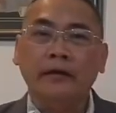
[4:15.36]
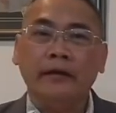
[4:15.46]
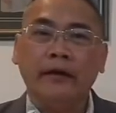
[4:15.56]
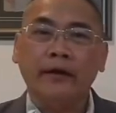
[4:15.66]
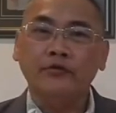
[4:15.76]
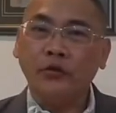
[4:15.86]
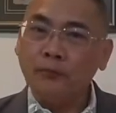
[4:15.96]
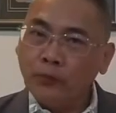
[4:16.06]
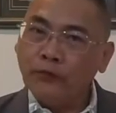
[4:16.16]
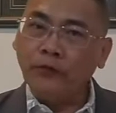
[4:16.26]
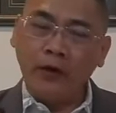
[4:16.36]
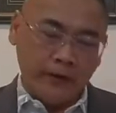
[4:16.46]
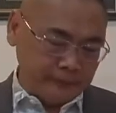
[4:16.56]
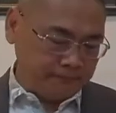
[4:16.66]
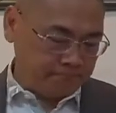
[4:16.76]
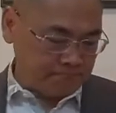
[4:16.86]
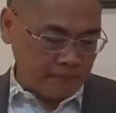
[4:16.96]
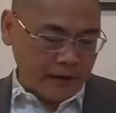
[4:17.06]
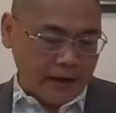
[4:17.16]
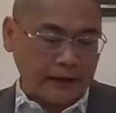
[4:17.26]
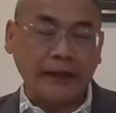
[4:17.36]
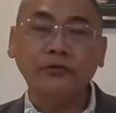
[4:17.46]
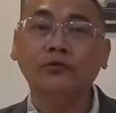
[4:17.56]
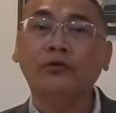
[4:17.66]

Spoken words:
As we move on, I'd like to